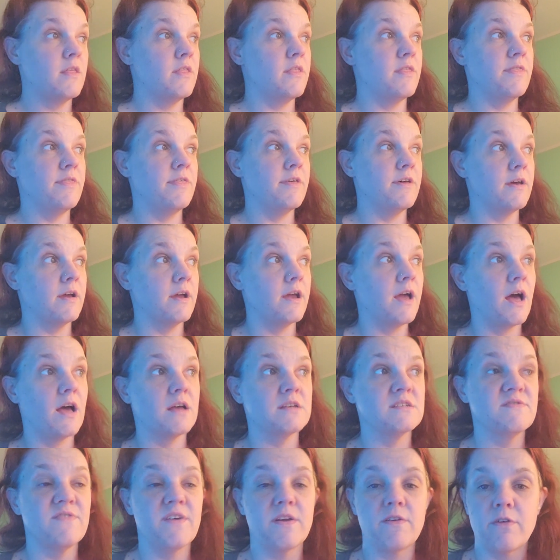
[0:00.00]
the
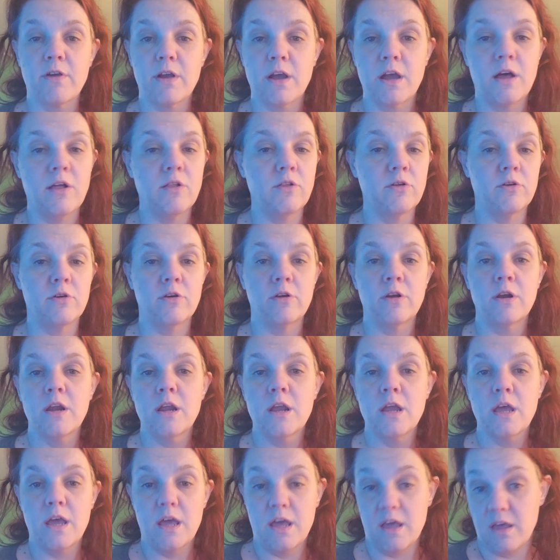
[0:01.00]
guy's favorite color,
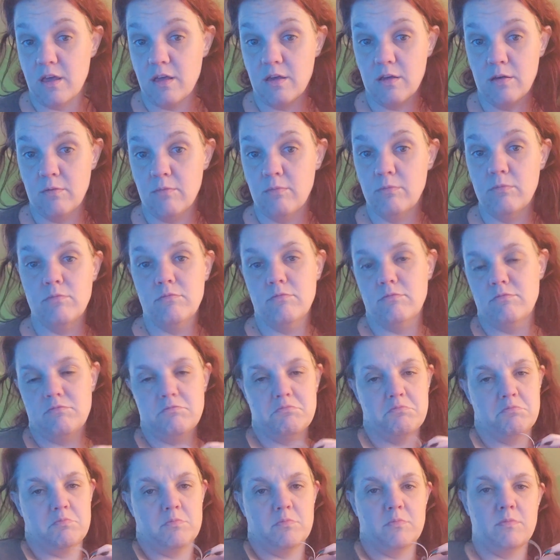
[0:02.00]
and
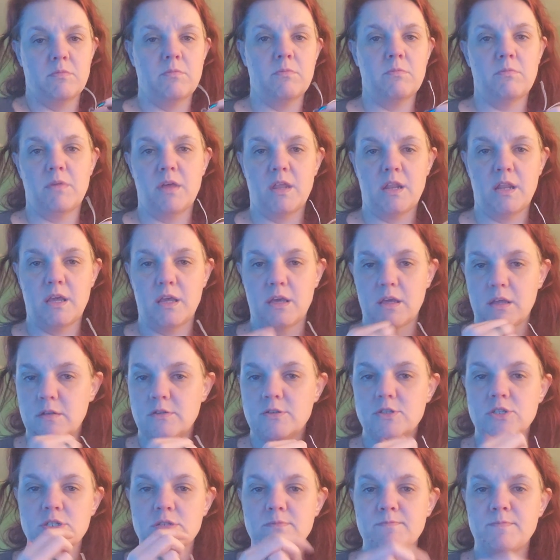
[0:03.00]
it
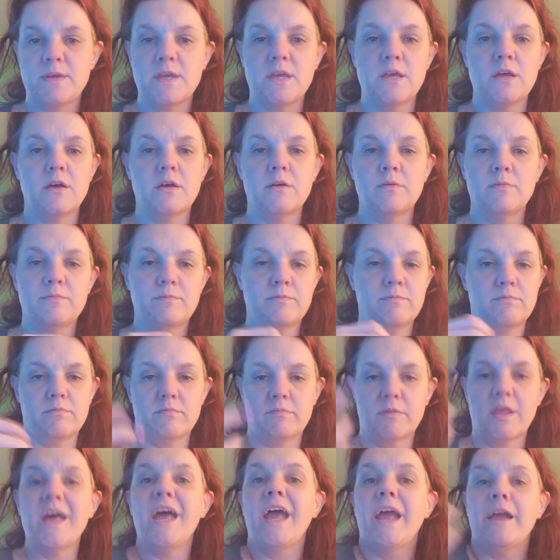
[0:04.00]
could just be a
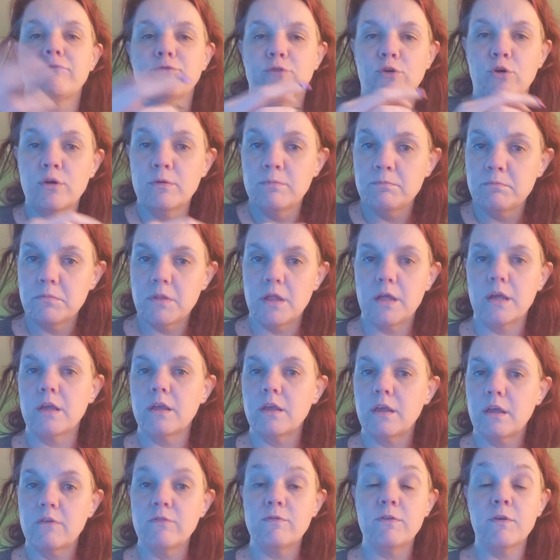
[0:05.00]
heifer,
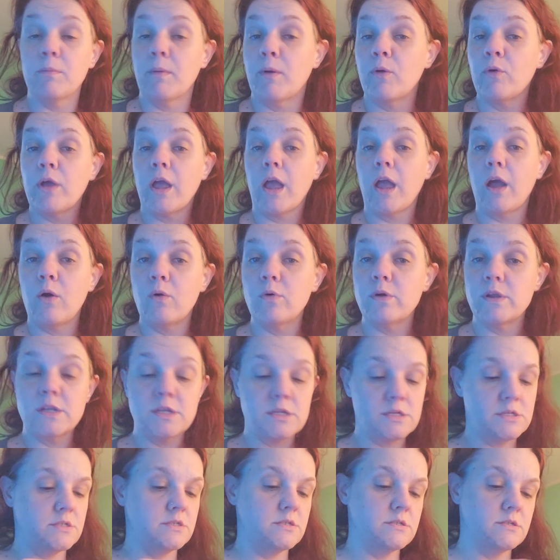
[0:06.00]
a female cow in
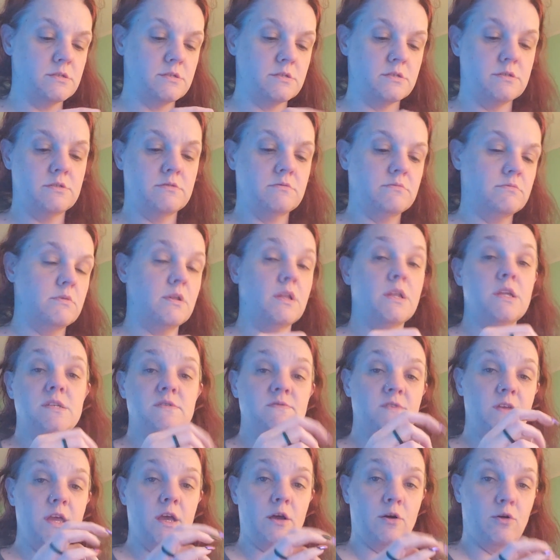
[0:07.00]
his
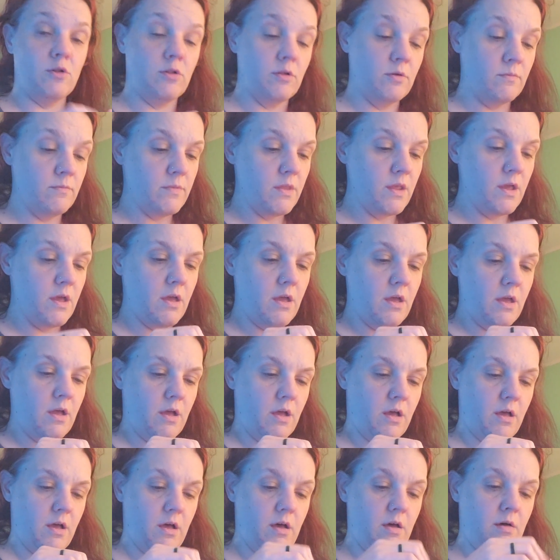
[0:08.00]
vehicle.
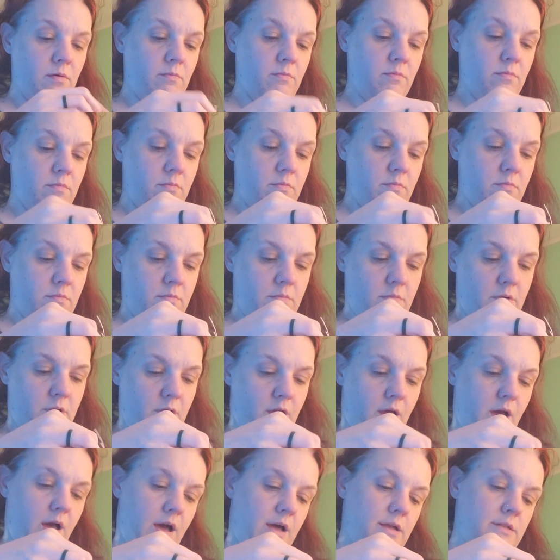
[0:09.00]

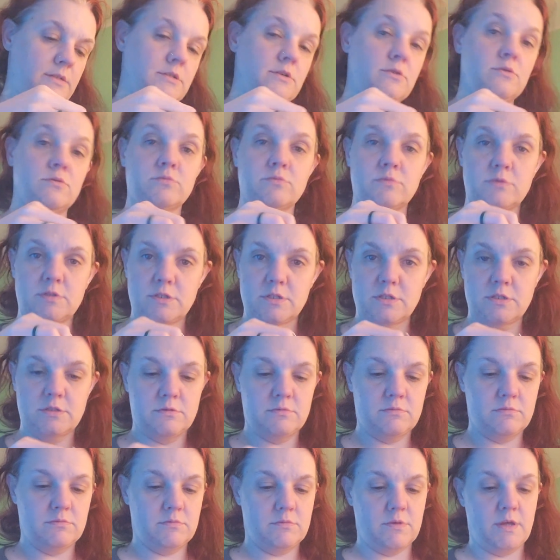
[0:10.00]
I
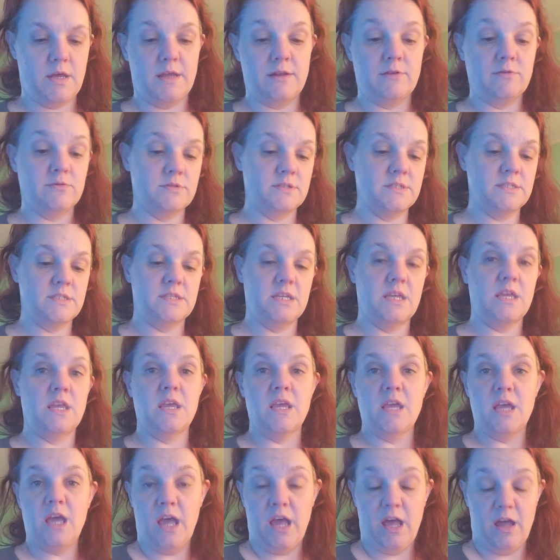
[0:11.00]
don't
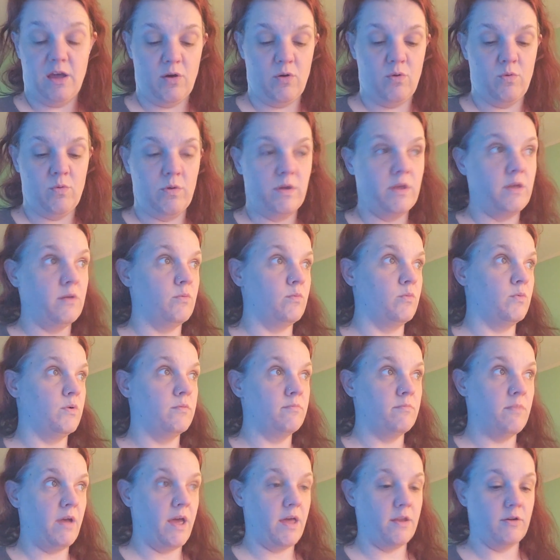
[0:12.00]
see how it would
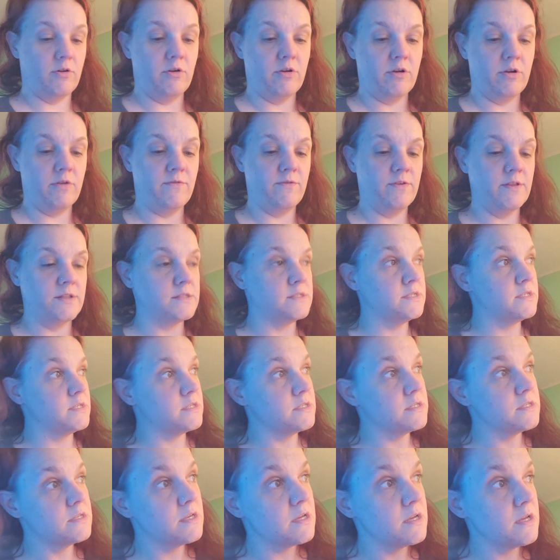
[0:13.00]
matter if
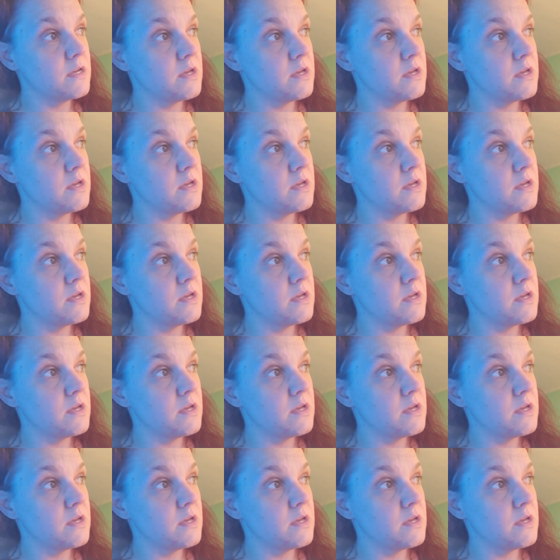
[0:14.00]
it's